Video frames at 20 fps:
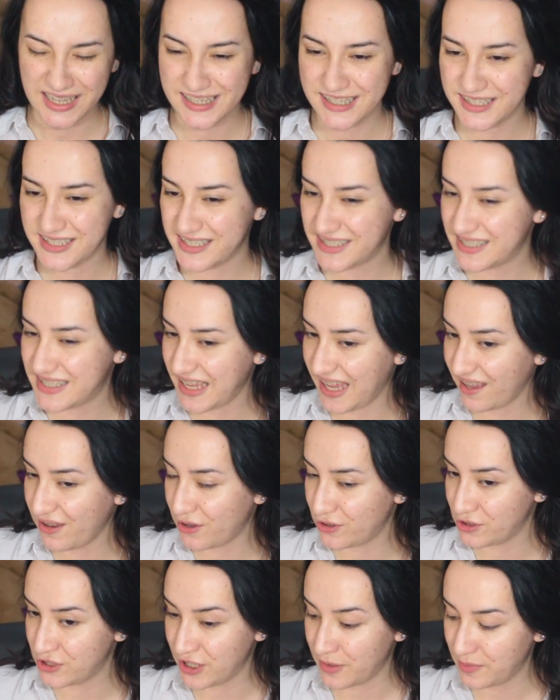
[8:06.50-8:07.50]
stay
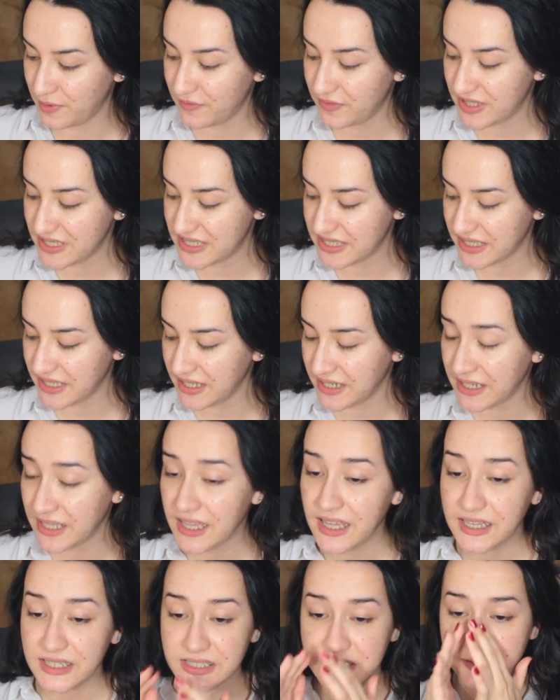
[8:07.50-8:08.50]
on top of the skin.
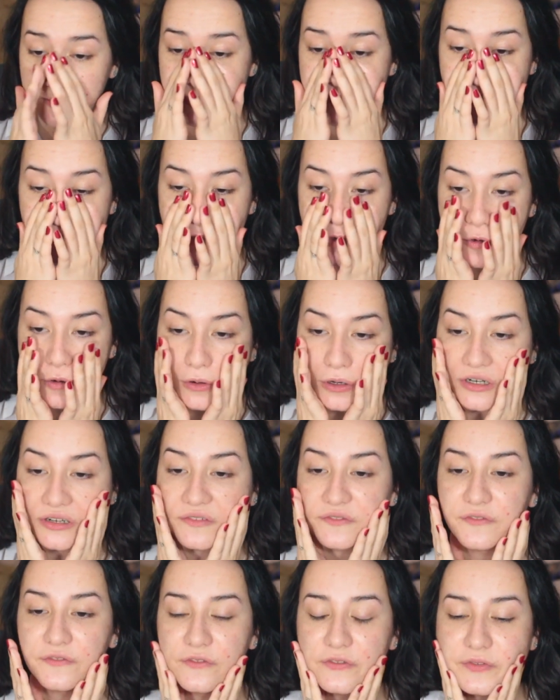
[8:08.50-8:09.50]
It's absorbed
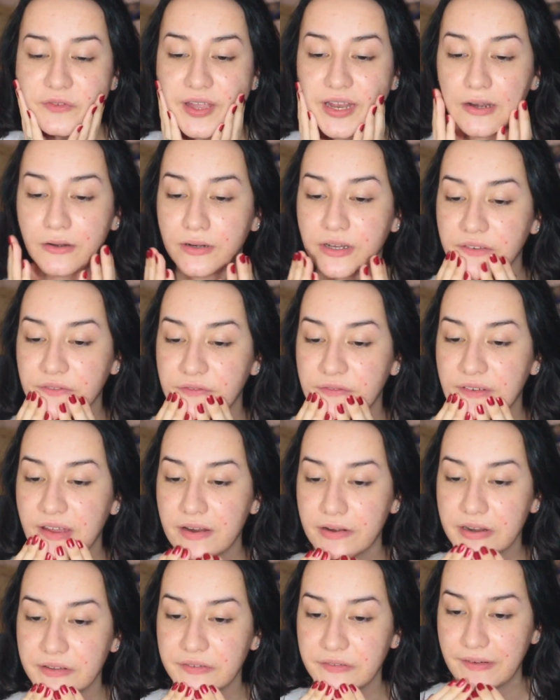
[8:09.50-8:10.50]
very,
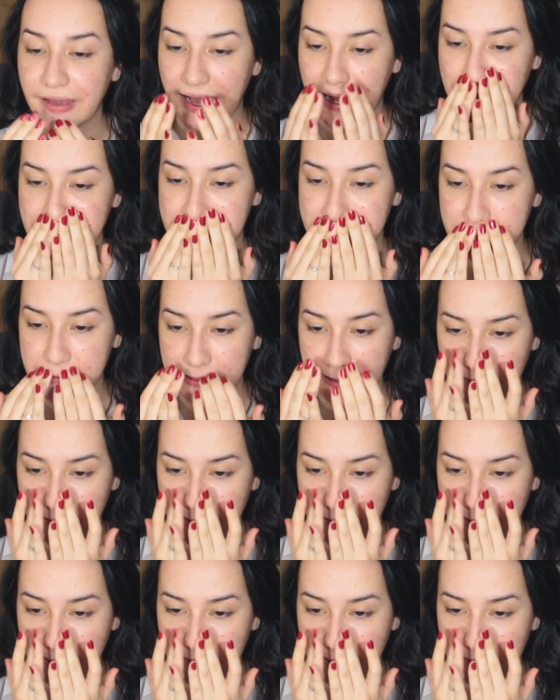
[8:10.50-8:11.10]
very fast.